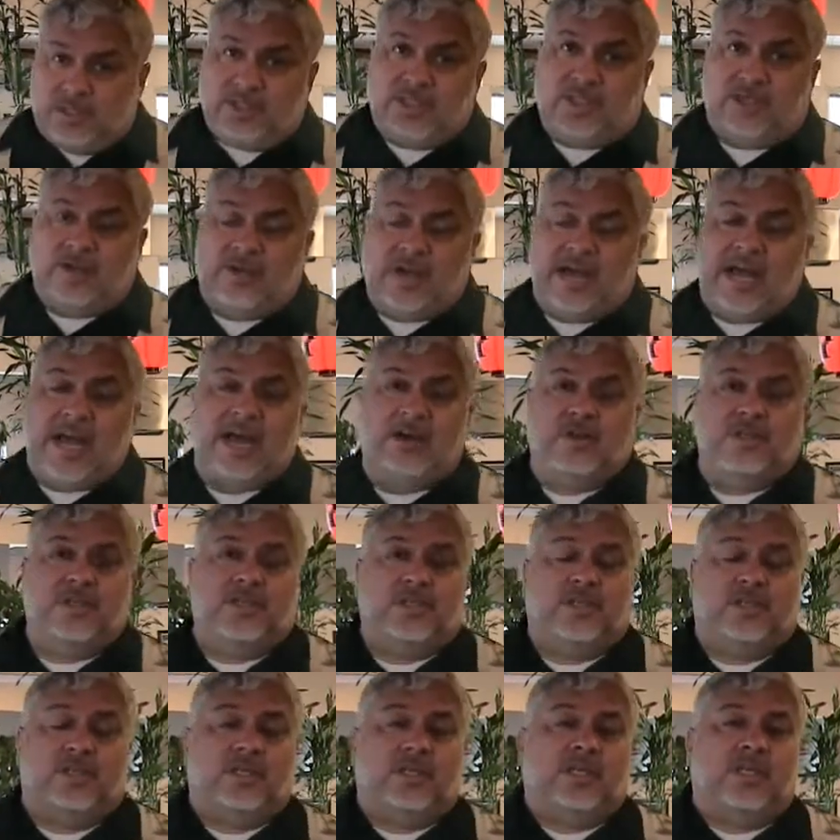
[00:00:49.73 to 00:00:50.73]
you know,
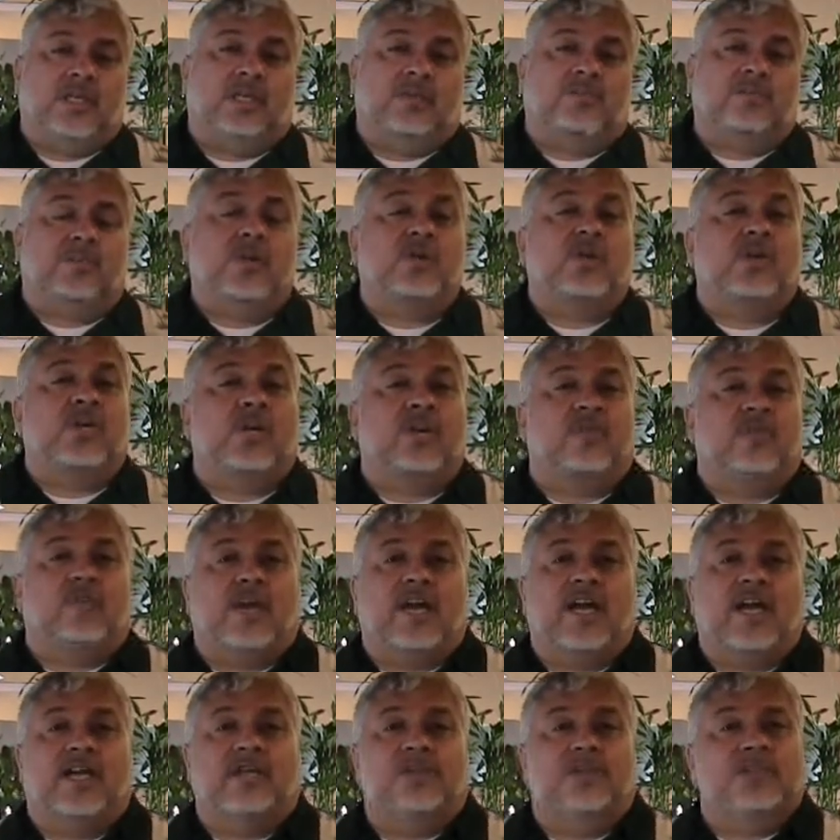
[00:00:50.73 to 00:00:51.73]
house on Blue Cut
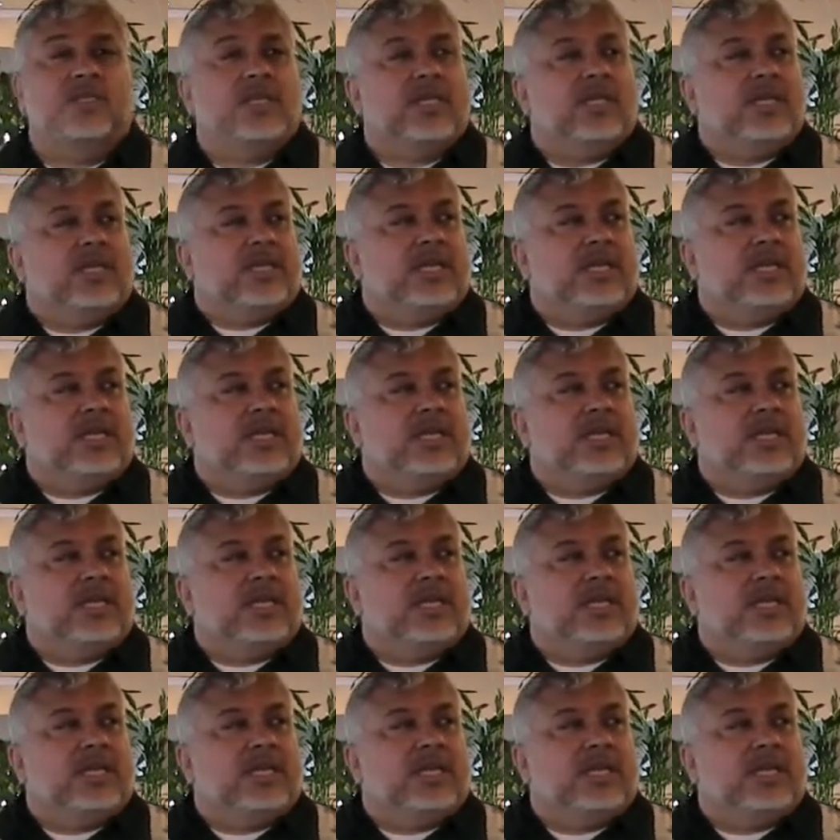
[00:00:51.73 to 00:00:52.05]
fires.